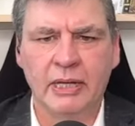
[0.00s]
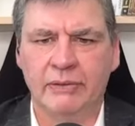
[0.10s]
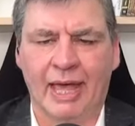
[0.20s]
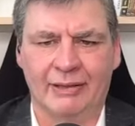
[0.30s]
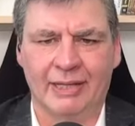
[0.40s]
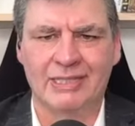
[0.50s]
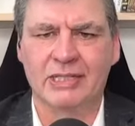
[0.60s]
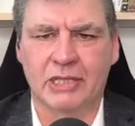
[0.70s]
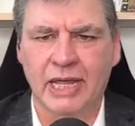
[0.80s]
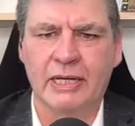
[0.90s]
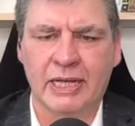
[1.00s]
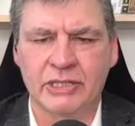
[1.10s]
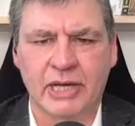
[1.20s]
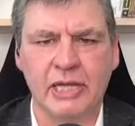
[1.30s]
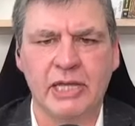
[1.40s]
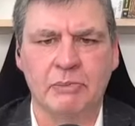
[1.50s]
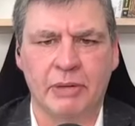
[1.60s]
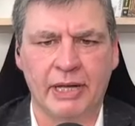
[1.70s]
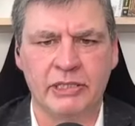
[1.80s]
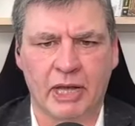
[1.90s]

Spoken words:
that it's taking place